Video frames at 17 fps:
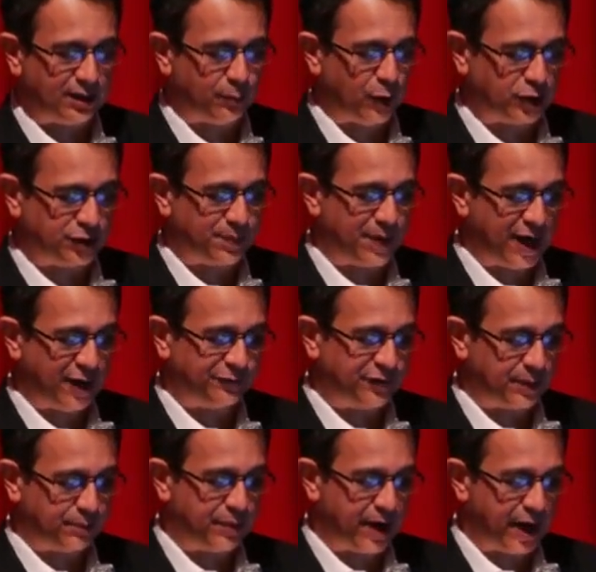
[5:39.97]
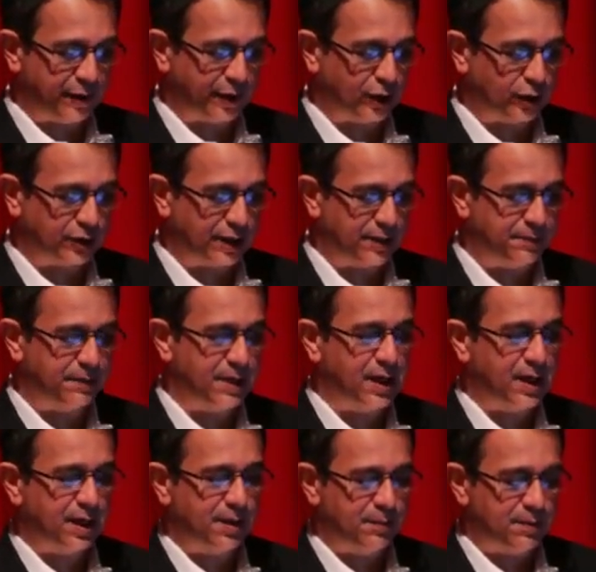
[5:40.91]
POTS may have some bearing on them,
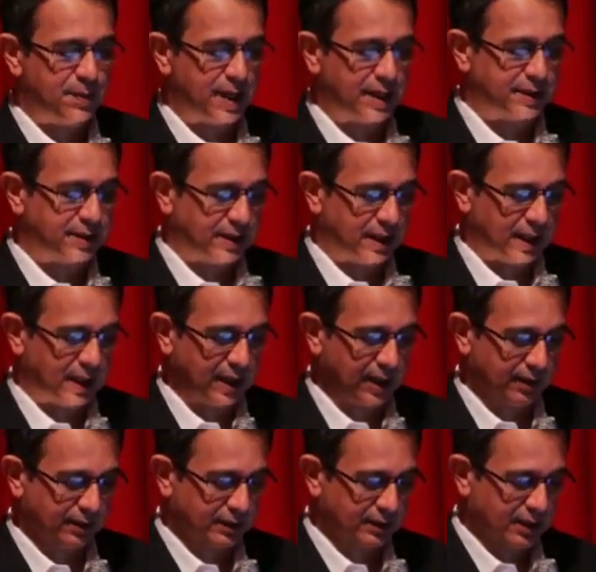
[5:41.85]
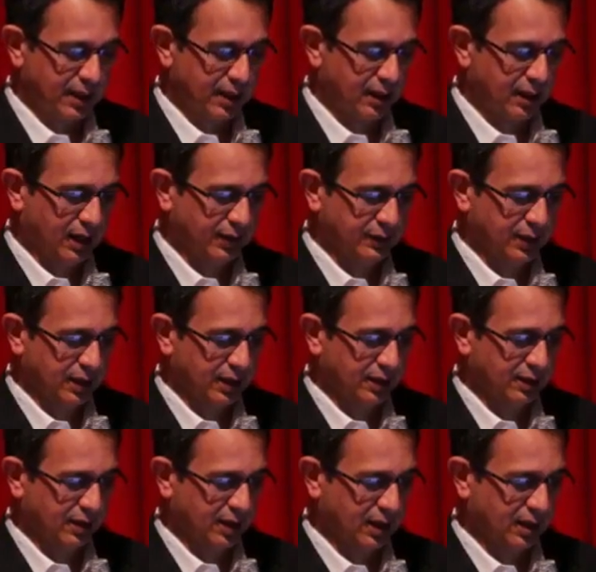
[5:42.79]
but there are other